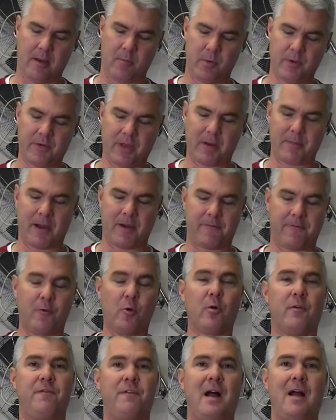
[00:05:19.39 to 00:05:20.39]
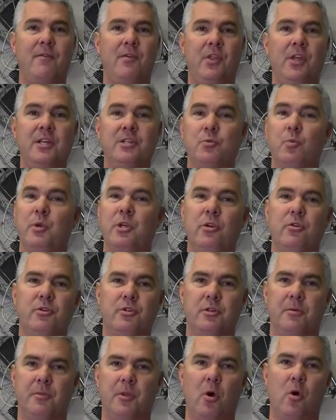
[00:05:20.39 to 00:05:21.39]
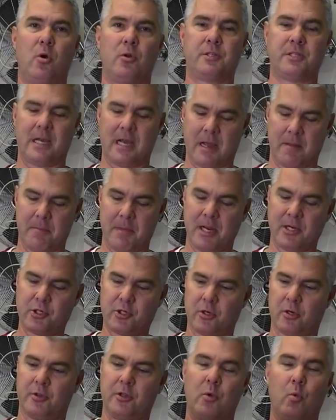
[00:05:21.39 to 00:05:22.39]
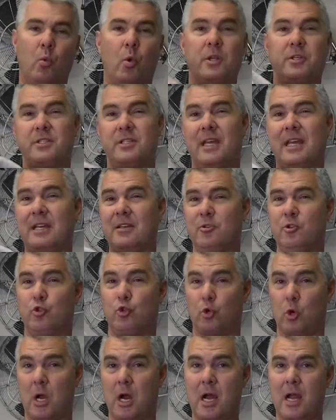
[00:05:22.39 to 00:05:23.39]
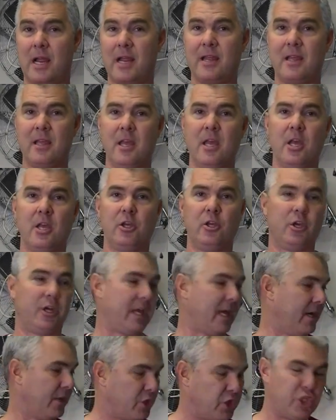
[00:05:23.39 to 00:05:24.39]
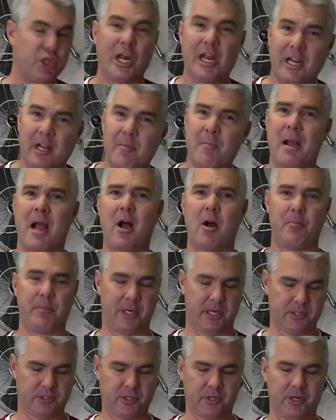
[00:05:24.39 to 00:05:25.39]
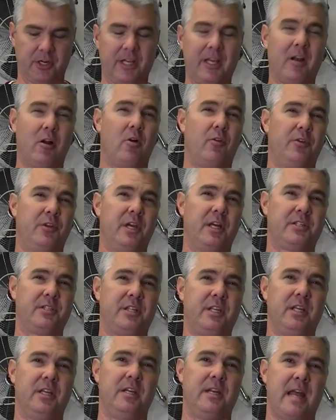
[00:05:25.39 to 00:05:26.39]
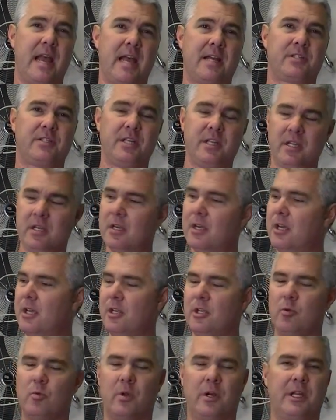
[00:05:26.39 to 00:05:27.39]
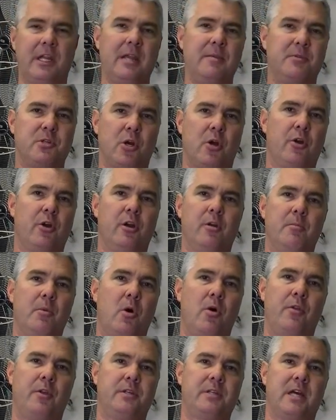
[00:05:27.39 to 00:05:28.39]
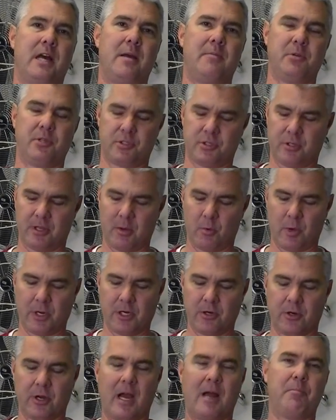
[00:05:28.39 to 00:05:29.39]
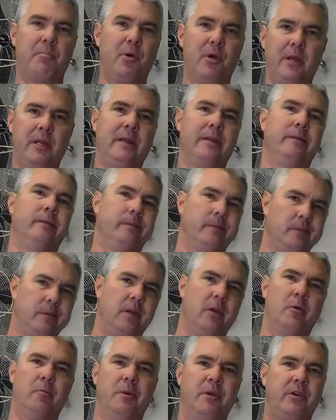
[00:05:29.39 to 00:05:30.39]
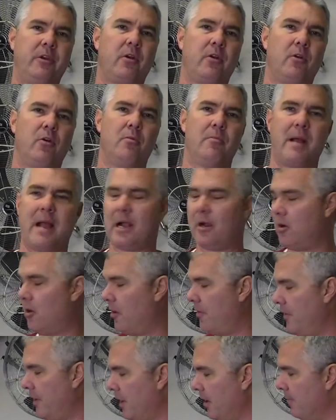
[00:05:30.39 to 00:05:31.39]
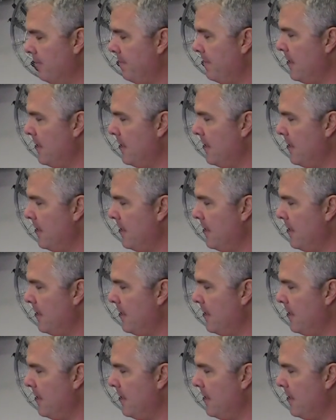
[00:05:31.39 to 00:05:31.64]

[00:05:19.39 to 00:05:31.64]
We've got about 4 or 5 of these and we used them the whole time. Make sure that once they dry, you kind of shake them out because they're going to get all dusty and nasty. You want to keep turning them all the time just so that way you're not putting, you know, material back on there.